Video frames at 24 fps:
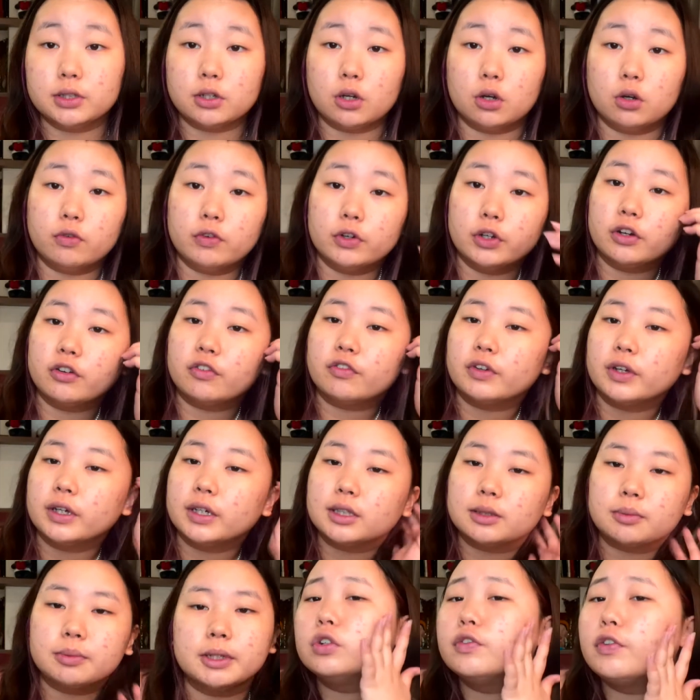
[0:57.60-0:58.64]
all over your
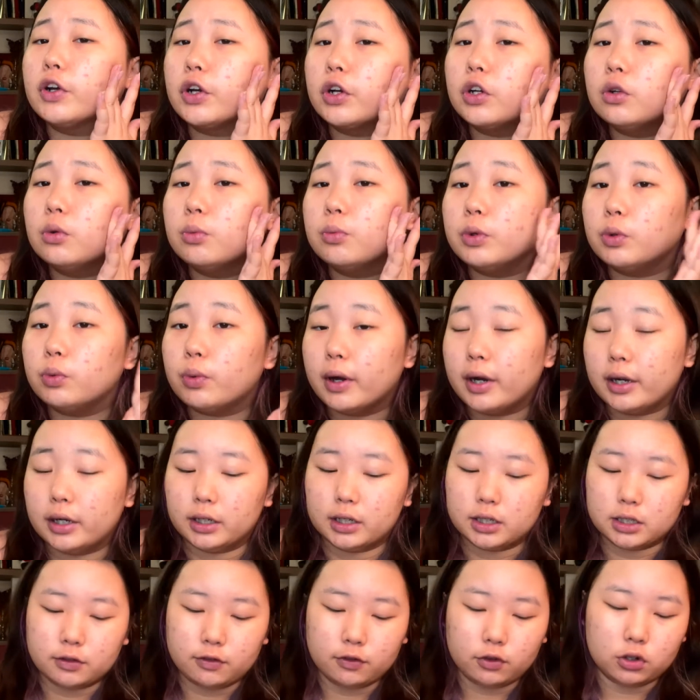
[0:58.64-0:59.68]
face, but if you're gonna be wearing
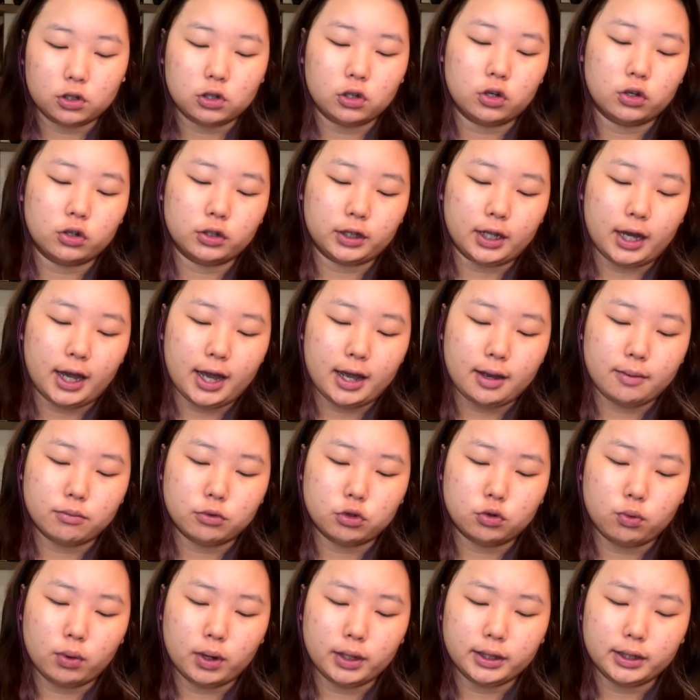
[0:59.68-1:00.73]
this for a long time,
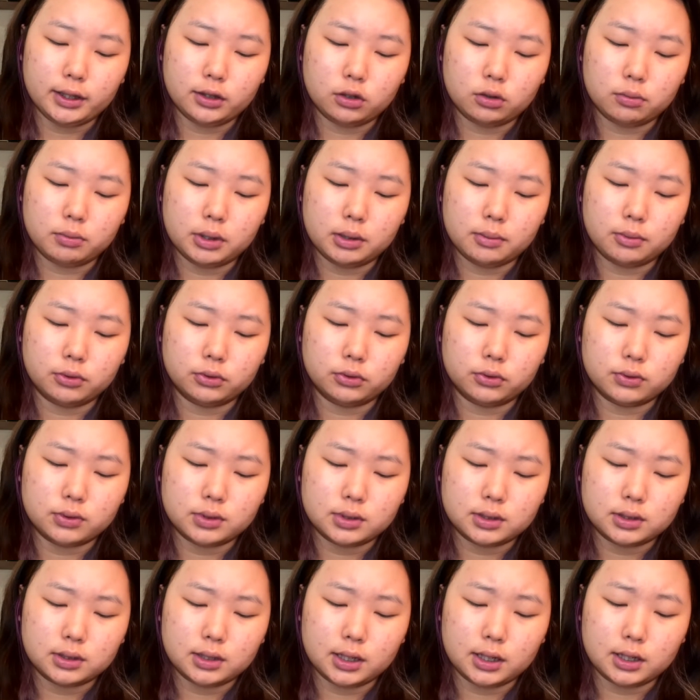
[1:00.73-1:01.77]
you want it to be able to
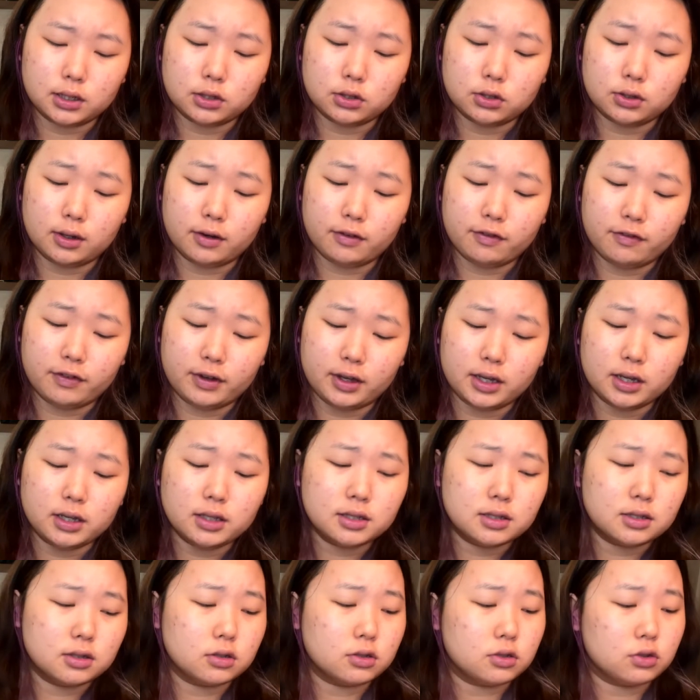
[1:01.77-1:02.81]
stick to your
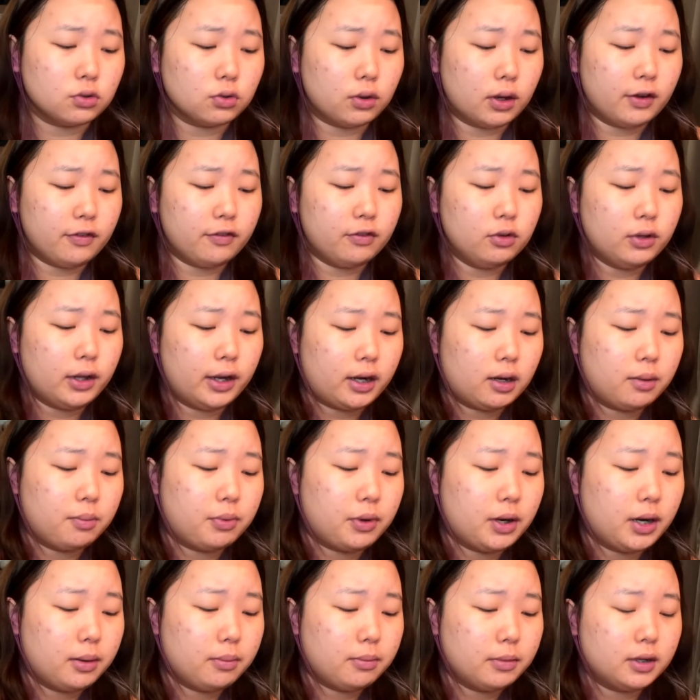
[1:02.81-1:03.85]
face. So I feel like a
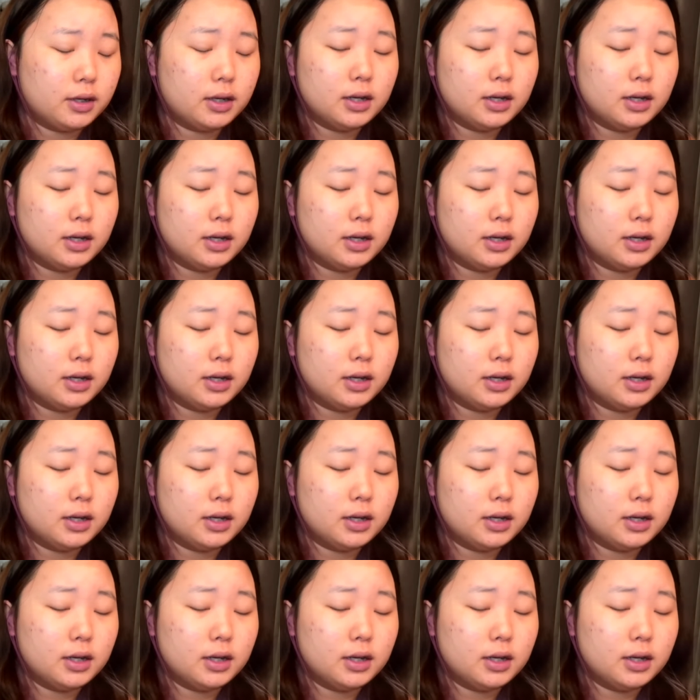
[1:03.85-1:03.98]
primer